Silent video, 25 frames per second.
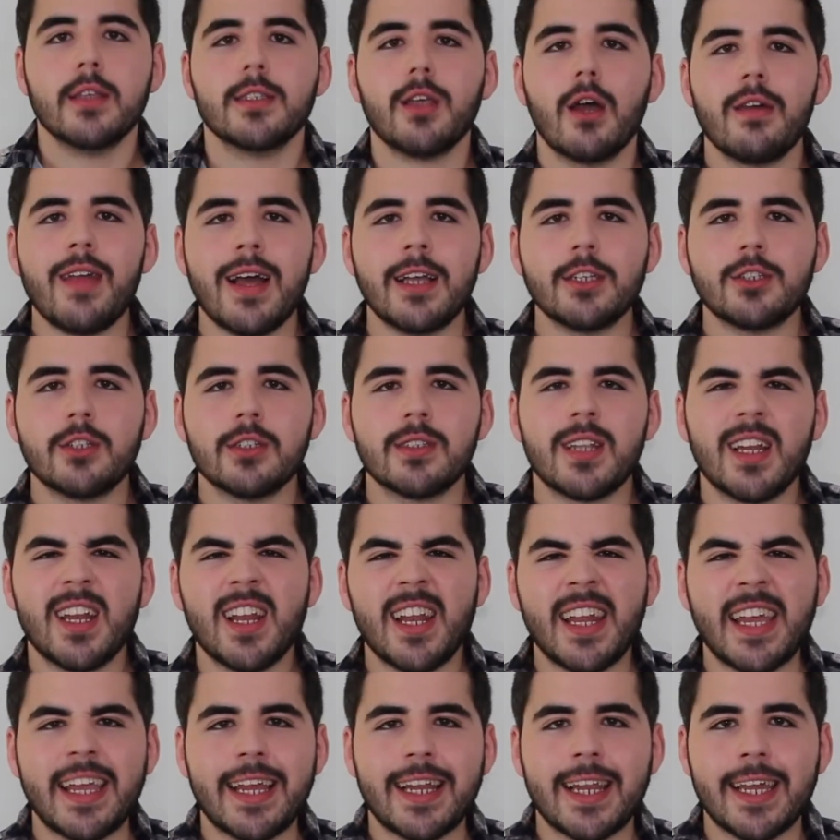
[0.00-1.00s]
So that's just a
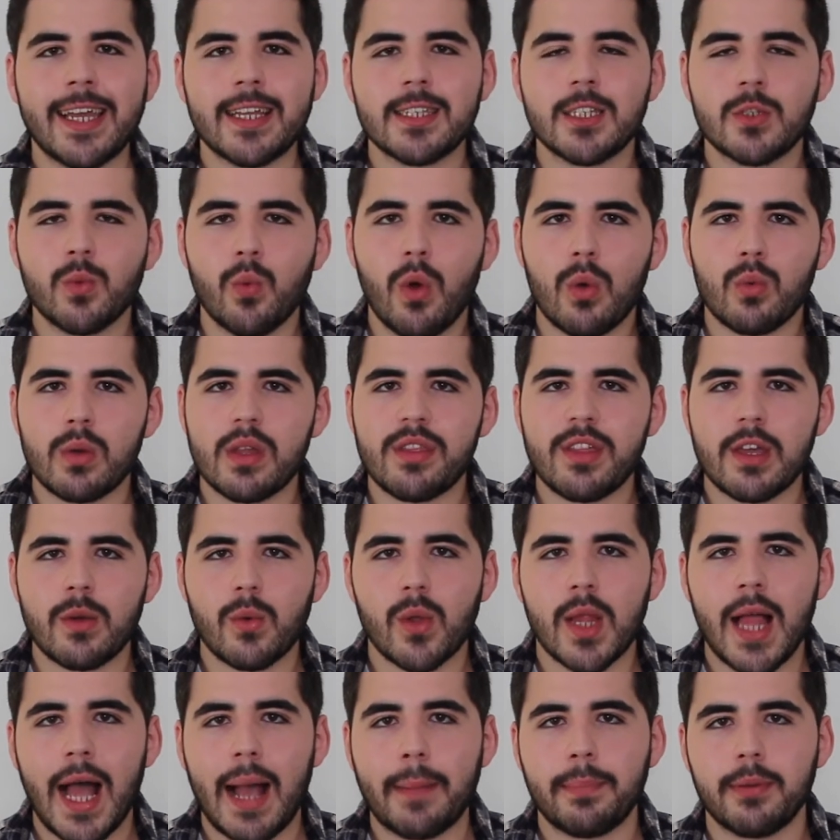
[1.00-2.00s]
little inkling as to what we think
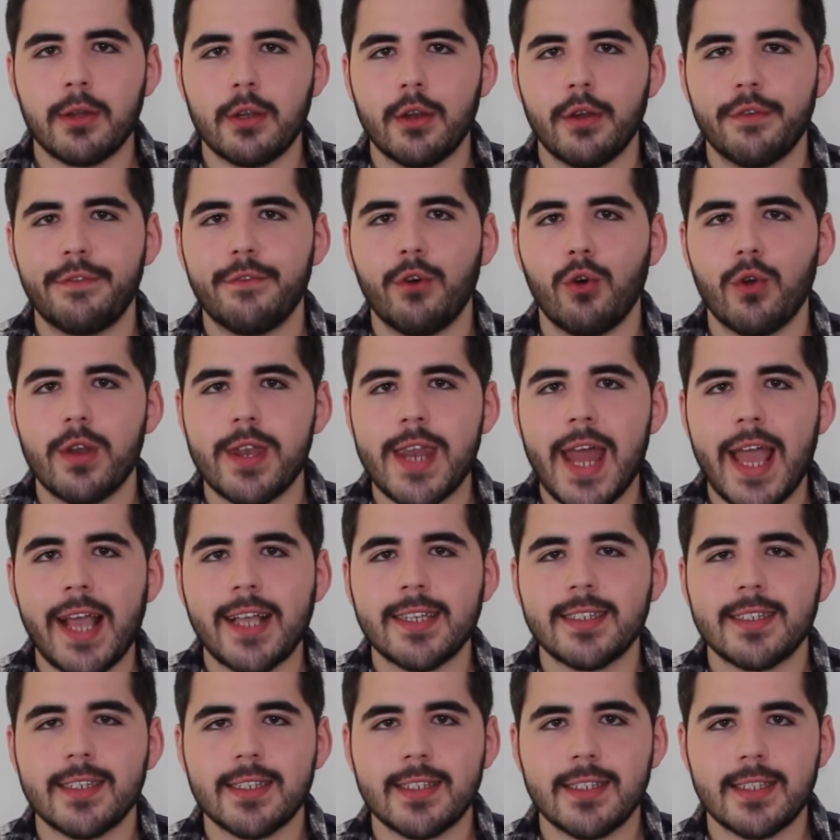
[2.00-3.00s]
will happen for
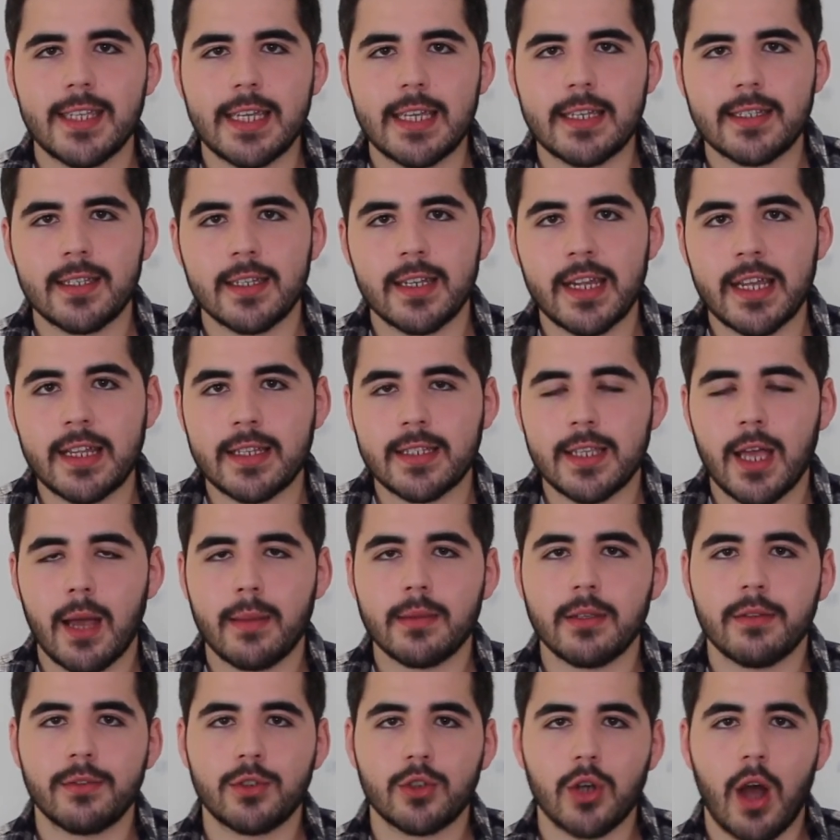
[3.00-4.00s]
next season in
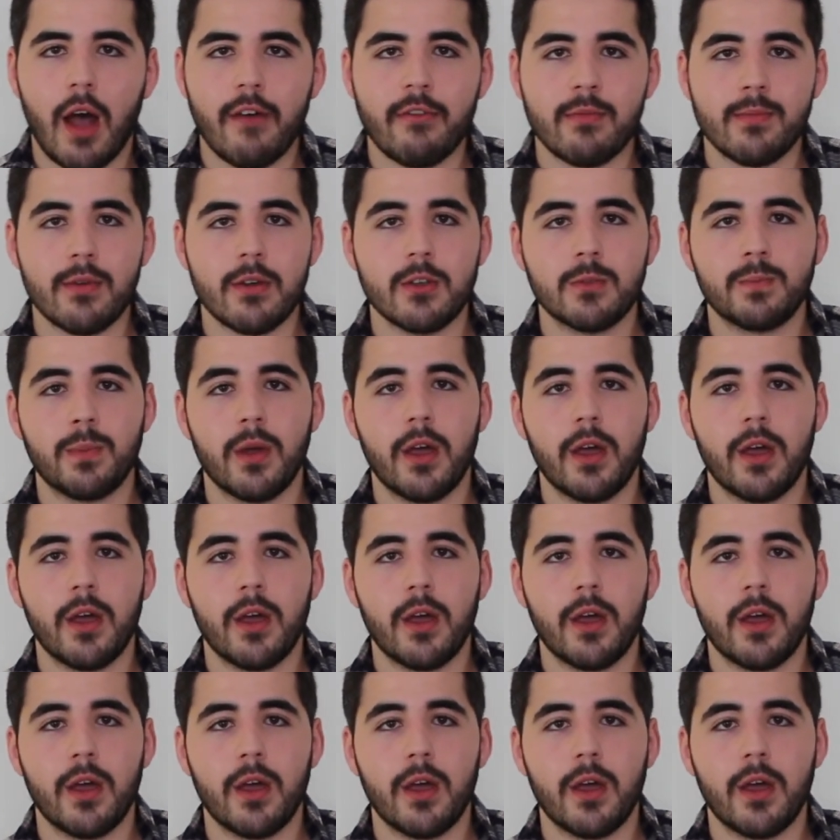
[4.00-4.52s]
terms of driver moves,